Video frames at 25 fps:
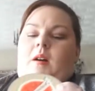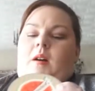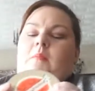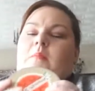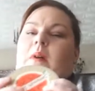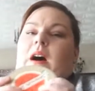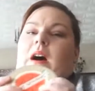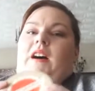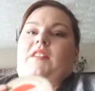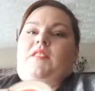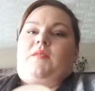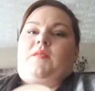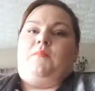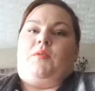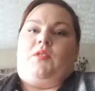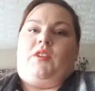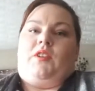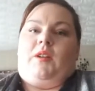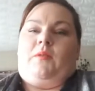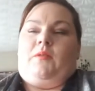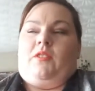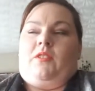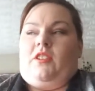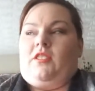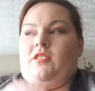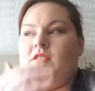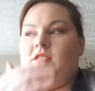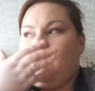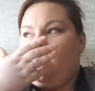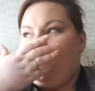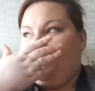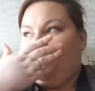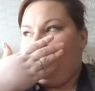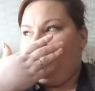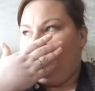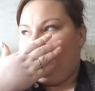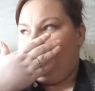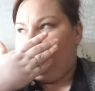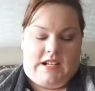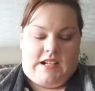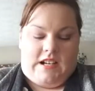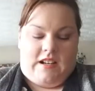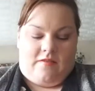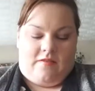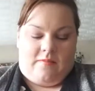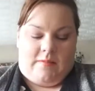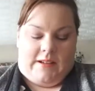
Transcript: Bath and Body Works. I have